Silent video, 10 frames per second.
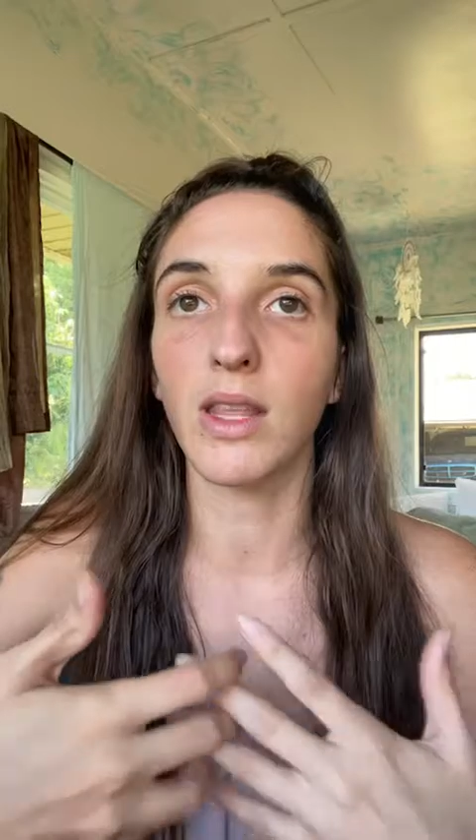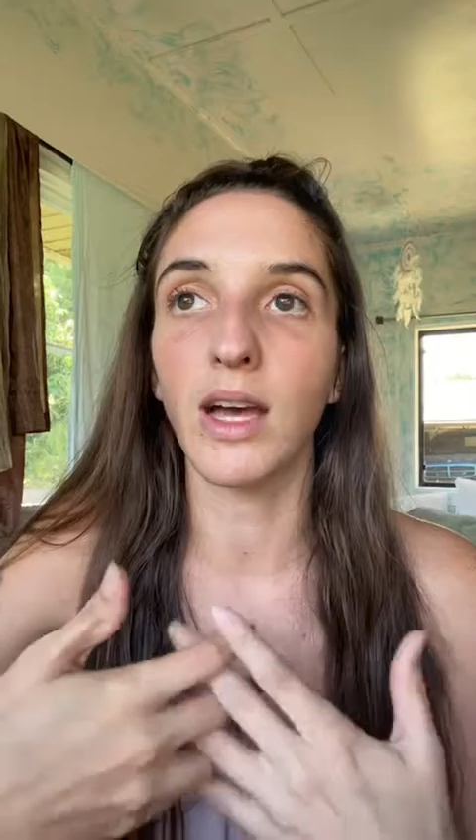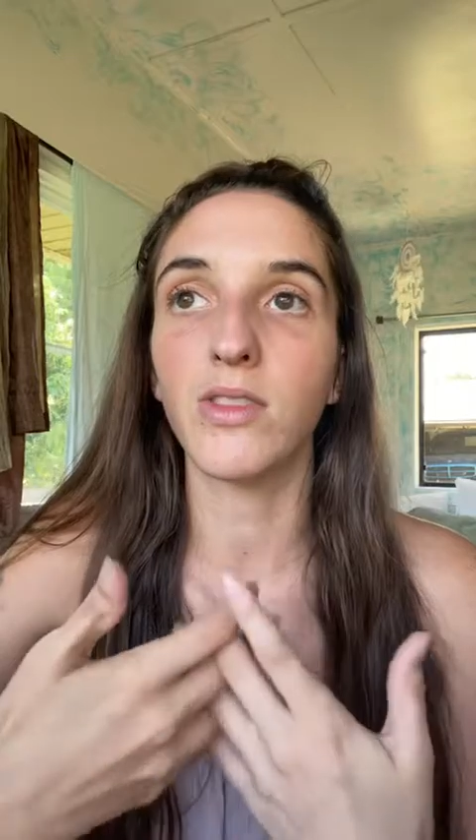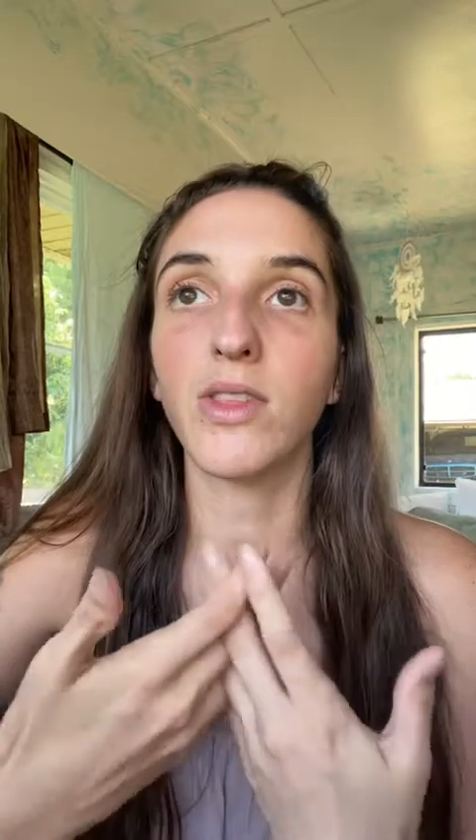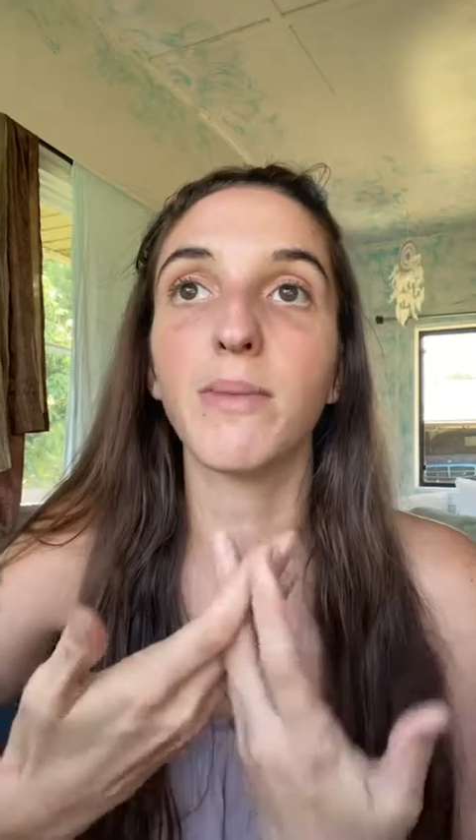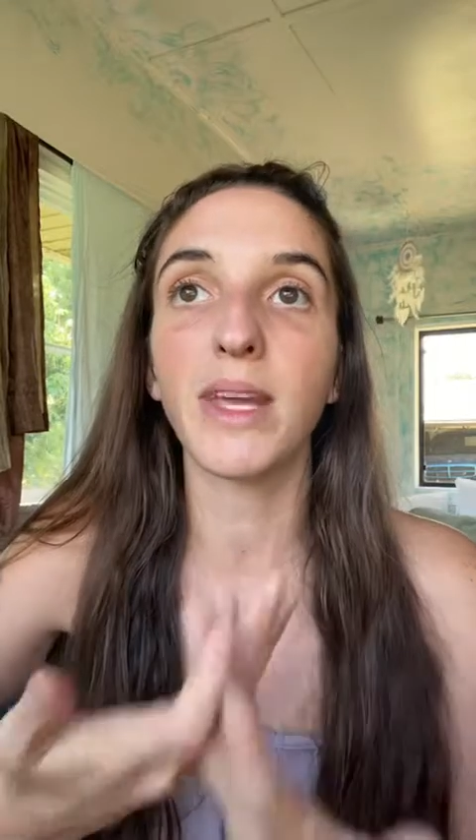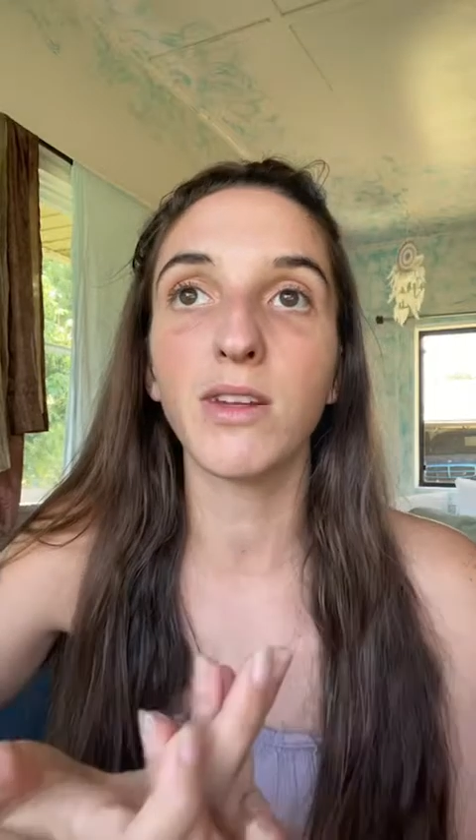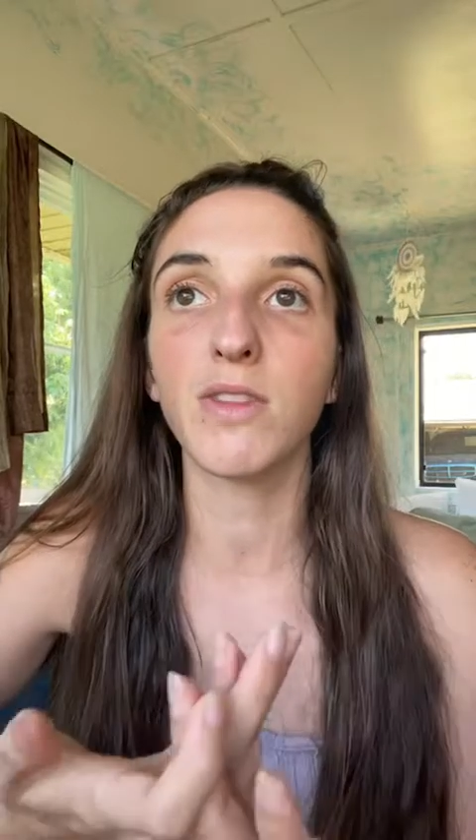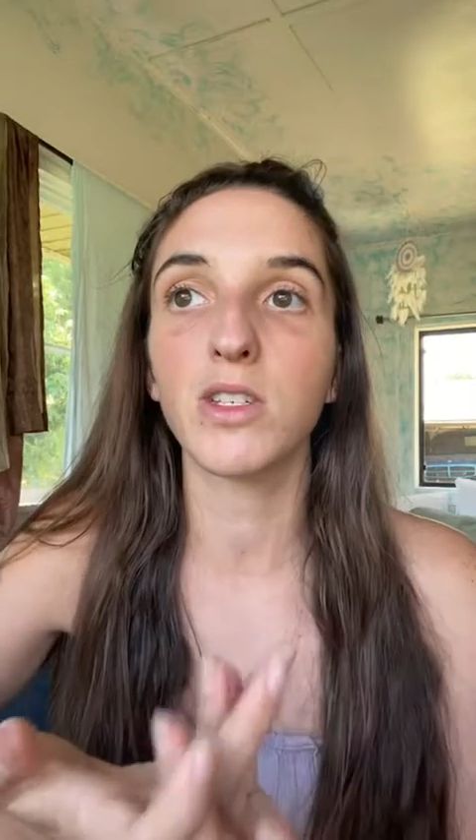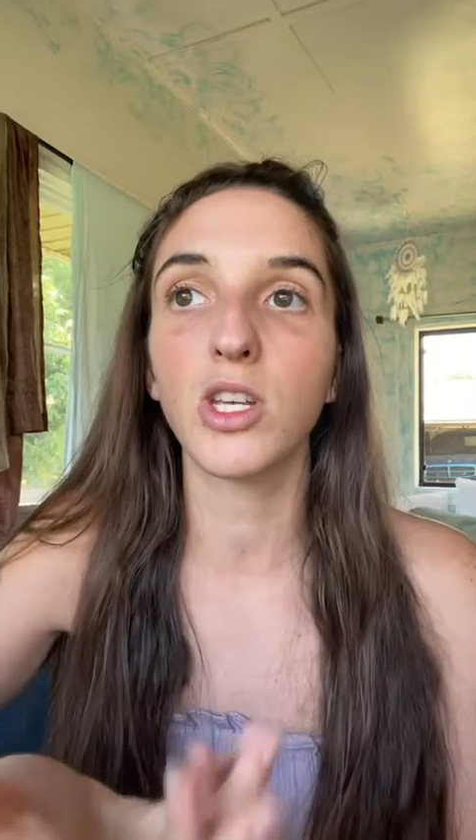that the
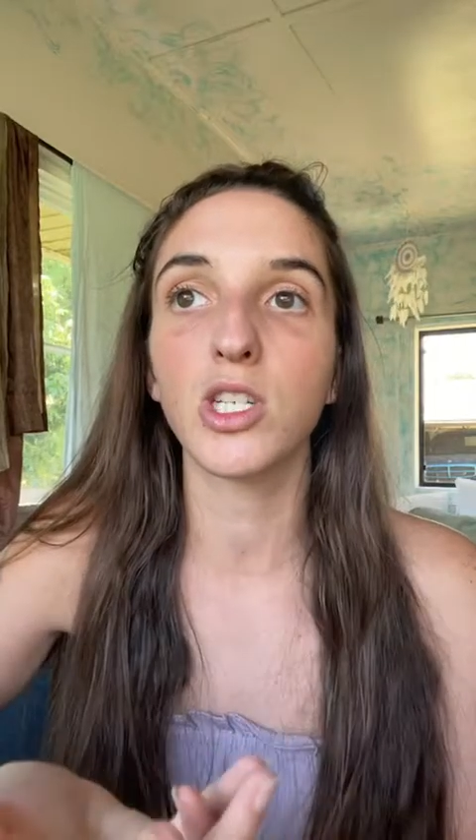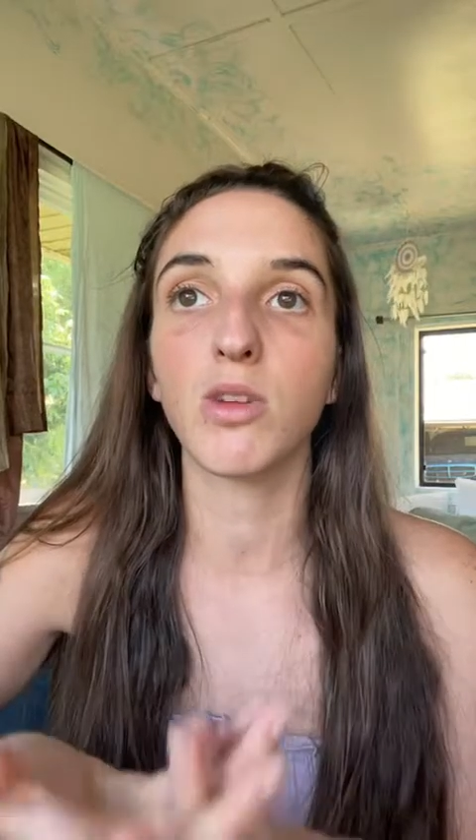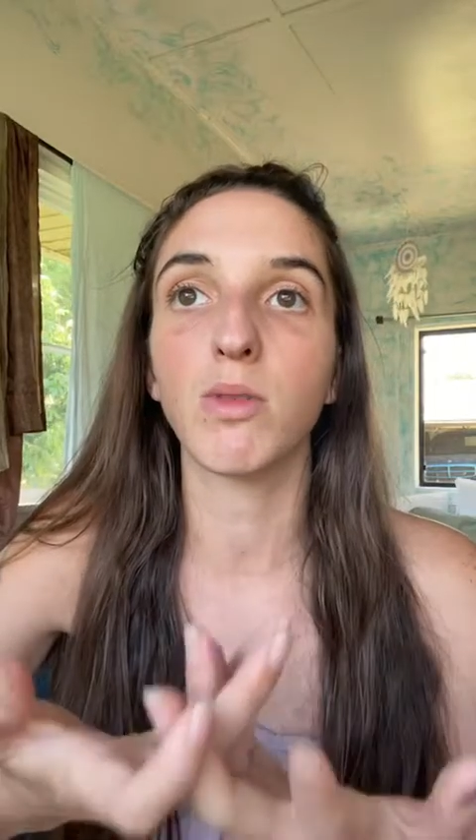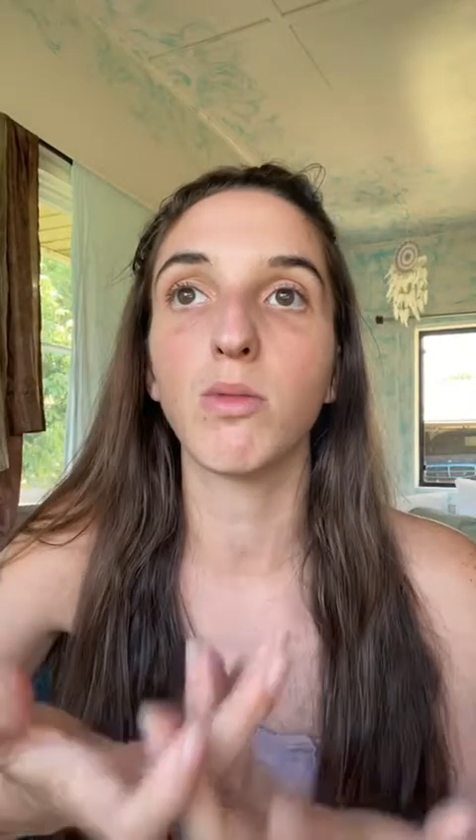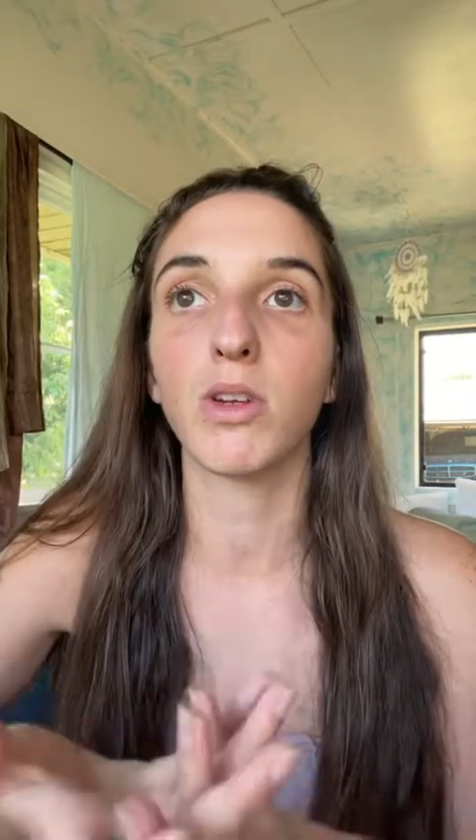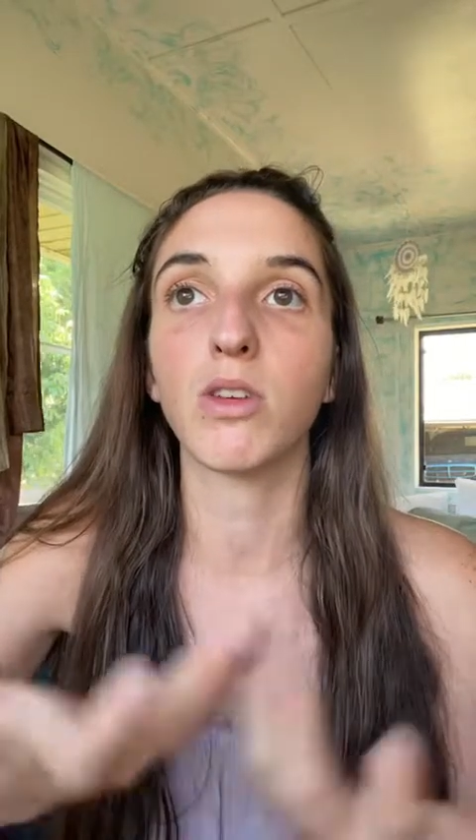manifestation we want